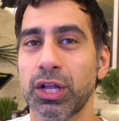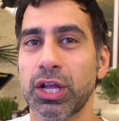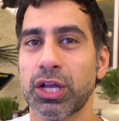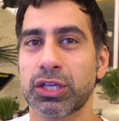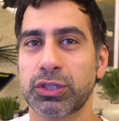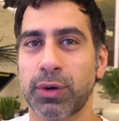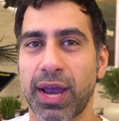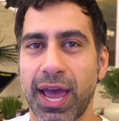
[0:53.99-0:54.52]

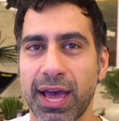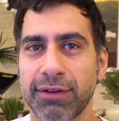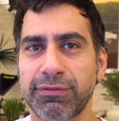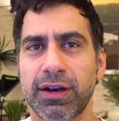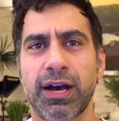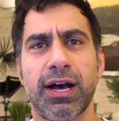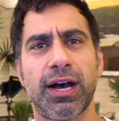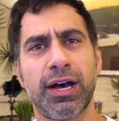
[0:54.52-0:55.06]
So I have,
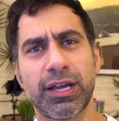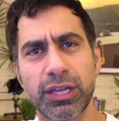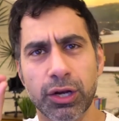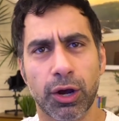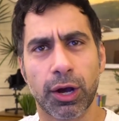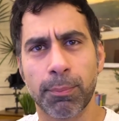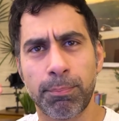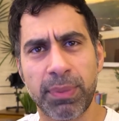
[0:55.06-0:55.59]

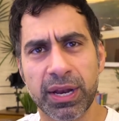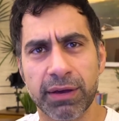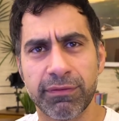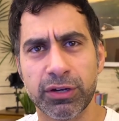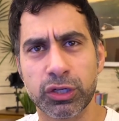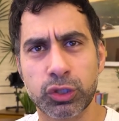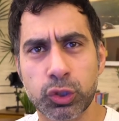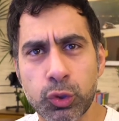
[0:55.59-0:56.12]
a bit of an
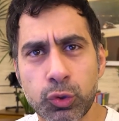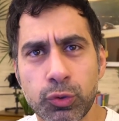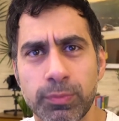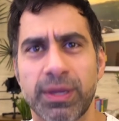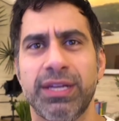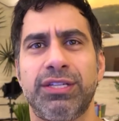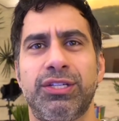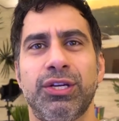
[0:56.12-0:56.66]

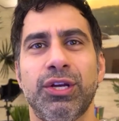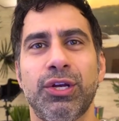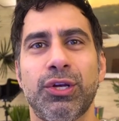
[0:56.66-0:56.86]
attunement